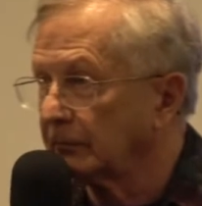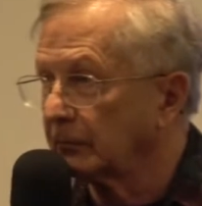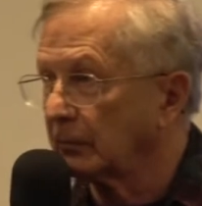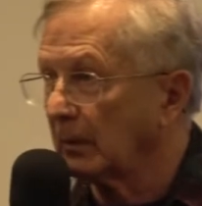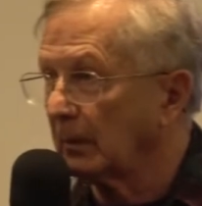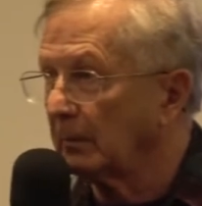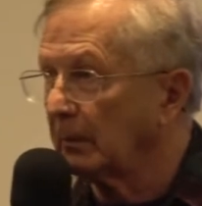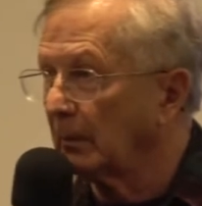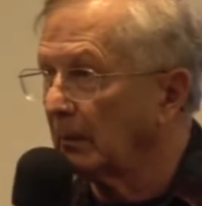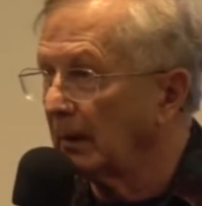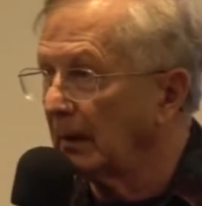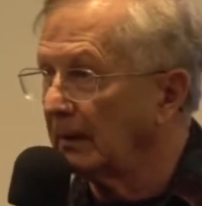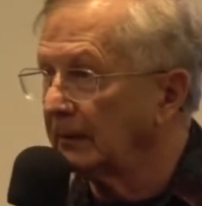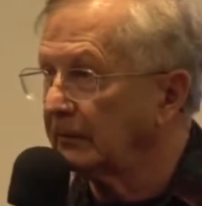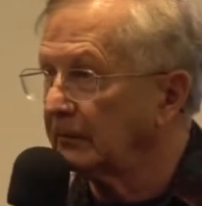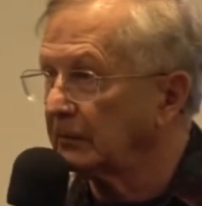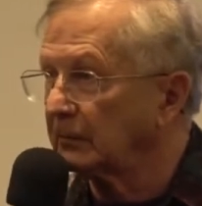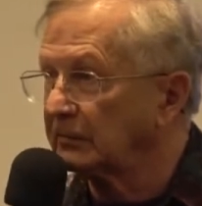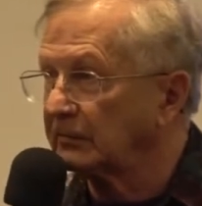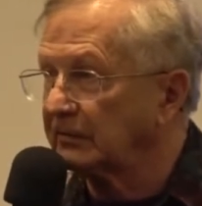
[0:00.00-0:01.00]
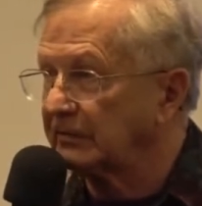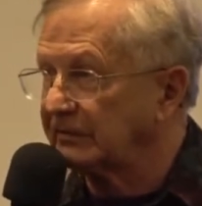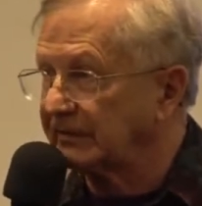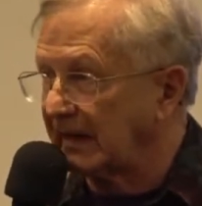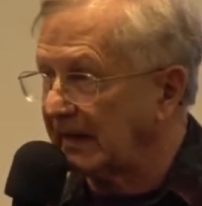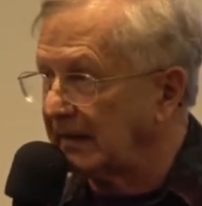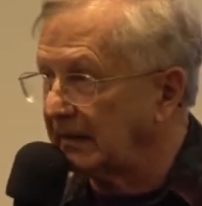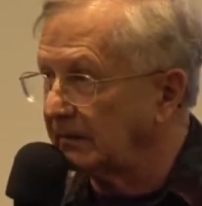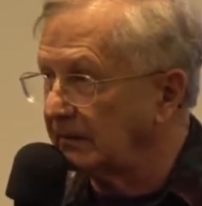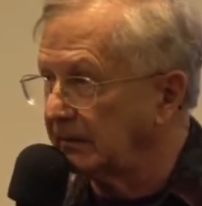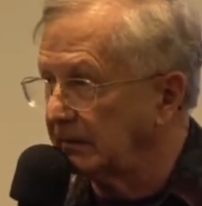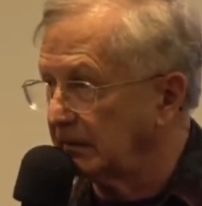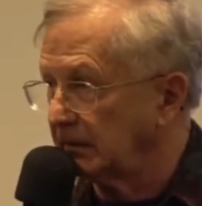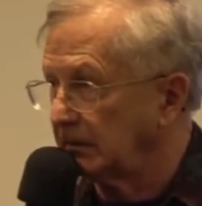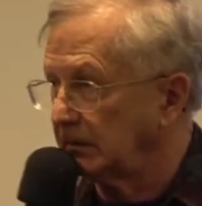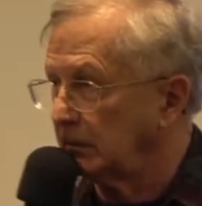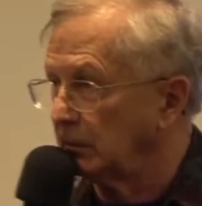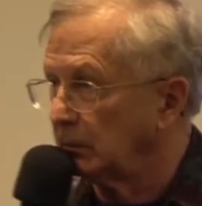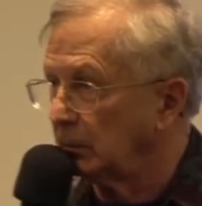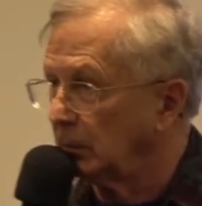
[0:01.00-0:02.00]
trouble
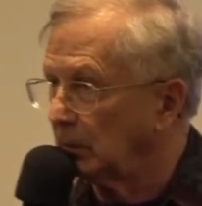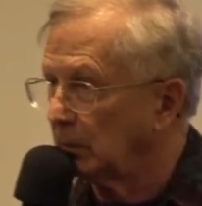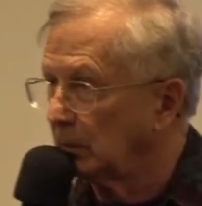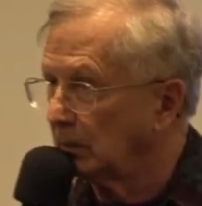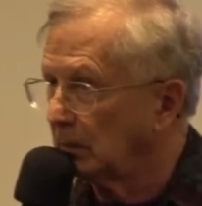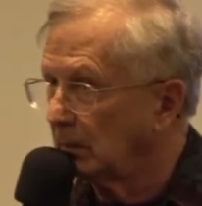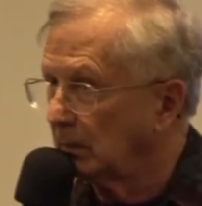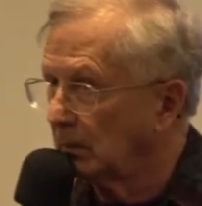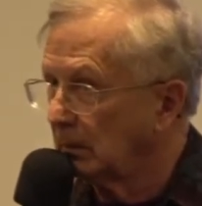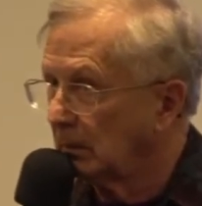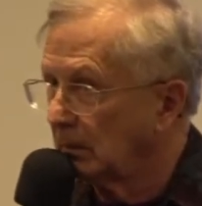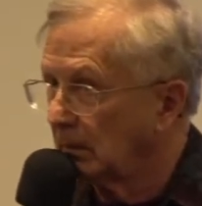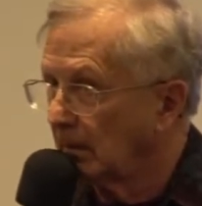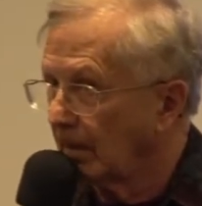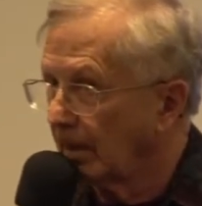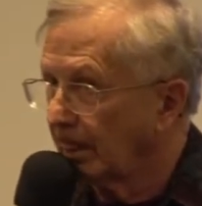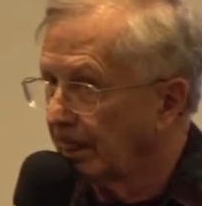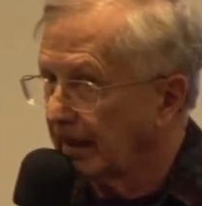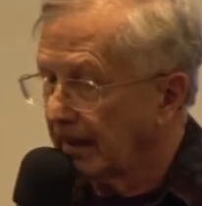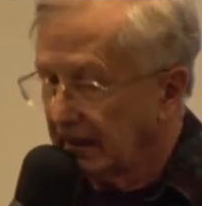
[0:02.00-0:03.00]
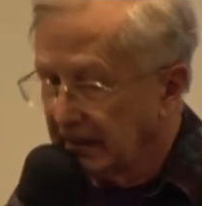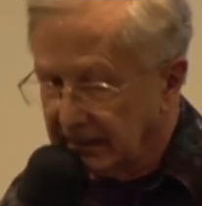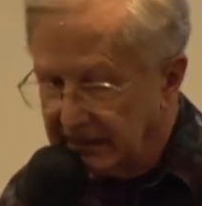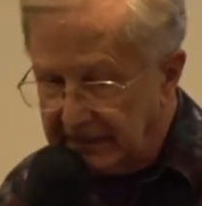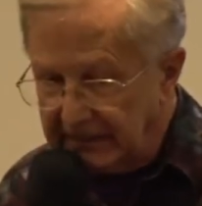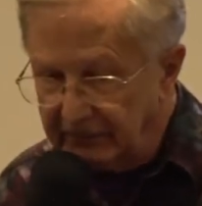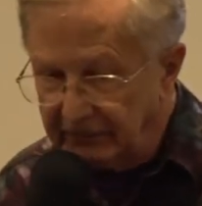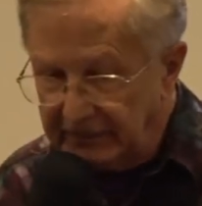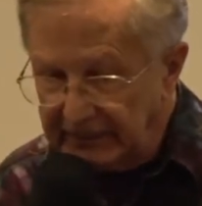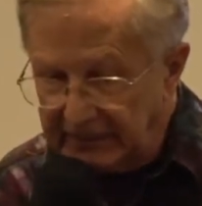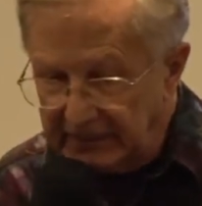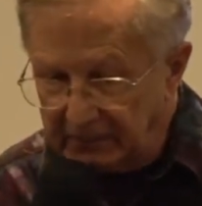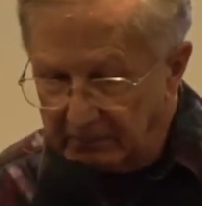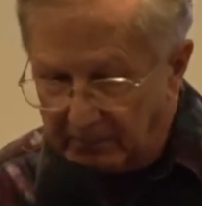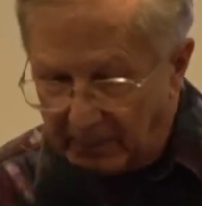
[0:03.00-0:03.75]
understanding you, even in